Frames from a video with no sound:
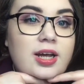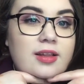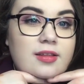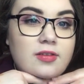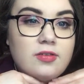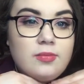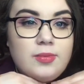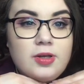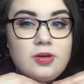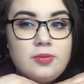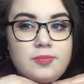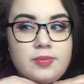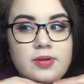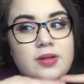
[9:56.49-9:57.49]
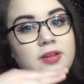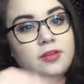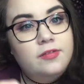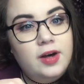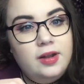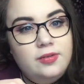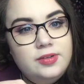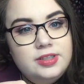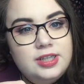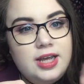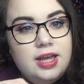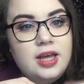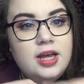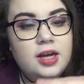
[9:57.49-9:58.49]
this will be up the following
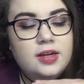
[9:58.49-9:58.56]
day.